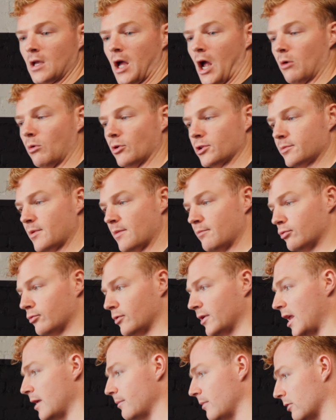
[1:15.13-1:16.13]
I want to be
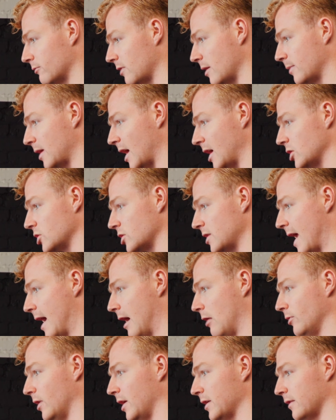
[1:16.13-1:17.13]
bringing my rib cage
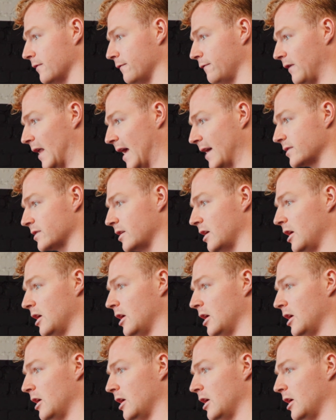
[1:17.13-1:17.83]
down nice and flat.